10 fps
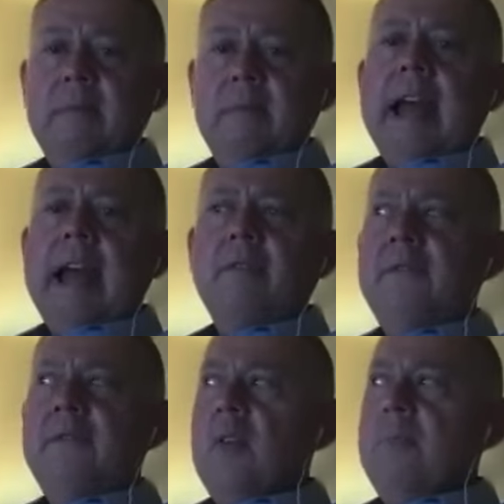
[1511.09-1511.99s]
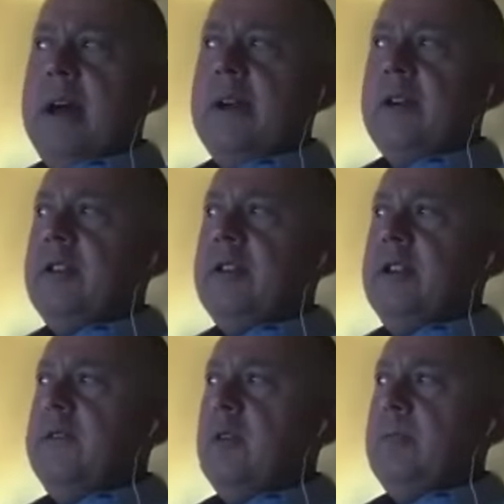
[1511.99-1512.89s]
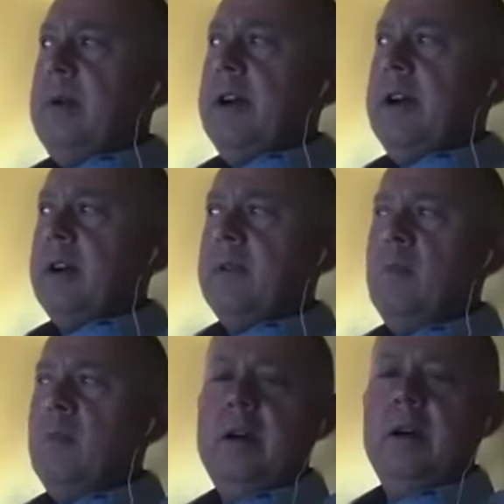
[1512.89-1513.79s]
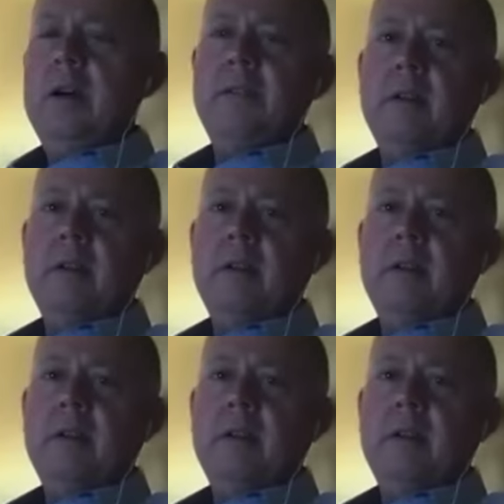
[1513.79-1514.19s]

have you felt better, or do you feel better with